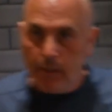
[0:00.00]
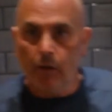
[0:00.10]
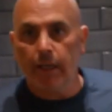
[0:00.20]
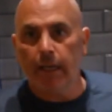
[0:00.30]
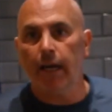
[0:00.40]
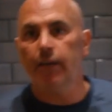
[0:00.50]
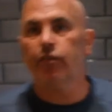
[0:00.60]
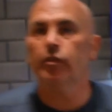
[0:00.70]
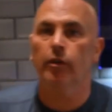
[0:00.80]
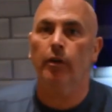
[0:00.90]
Okay guys,
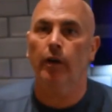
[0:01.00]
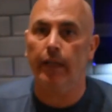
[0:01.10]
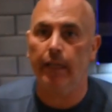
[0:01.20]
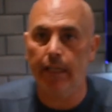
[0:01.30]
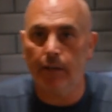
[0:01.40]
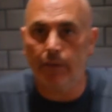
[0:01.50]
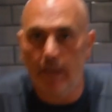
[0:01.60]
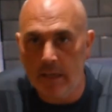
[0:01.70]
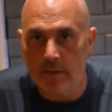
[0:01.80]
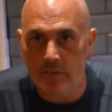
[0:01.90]
so here
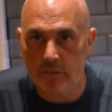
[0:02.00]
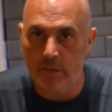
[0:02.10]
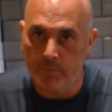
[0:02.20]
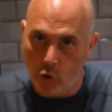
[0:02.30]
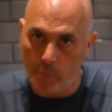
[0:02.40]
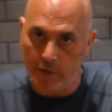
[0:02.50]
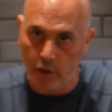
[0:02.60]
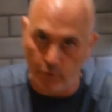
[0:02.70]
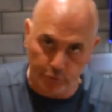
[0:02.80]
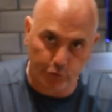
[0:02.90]
is the moment
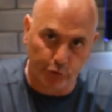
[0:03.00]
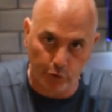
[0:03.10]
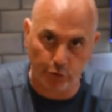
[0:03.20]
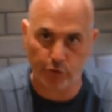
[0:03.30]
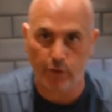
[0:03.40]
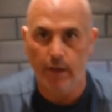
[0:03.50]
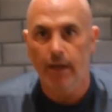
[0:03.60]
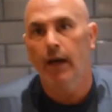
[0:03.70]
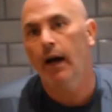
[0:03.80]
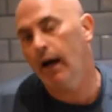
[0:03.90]
of truth.
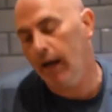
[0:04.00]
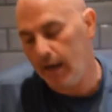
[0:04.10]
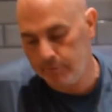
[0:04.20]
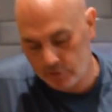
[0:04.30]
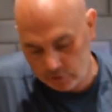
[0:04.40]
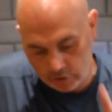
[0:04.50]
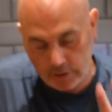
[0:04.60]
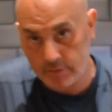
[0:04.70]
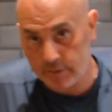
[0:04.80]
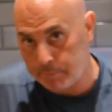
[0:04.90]
I'm just going
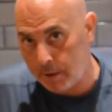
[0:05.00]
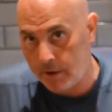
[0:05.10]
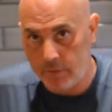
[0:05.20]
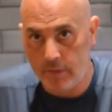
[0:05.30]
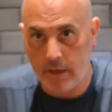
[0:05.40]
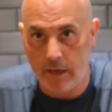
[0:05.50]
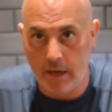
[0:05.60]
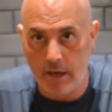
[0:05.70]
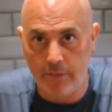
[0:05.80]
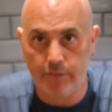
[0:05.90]
to tip out
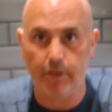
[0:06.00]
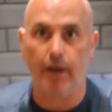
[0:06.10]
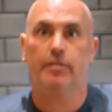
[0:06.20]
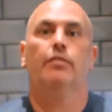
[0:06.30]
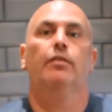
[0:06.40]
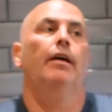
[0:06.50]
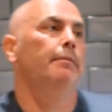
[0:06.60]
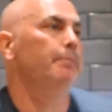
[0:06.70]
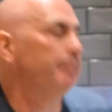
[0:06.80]
the Tarte Tatin.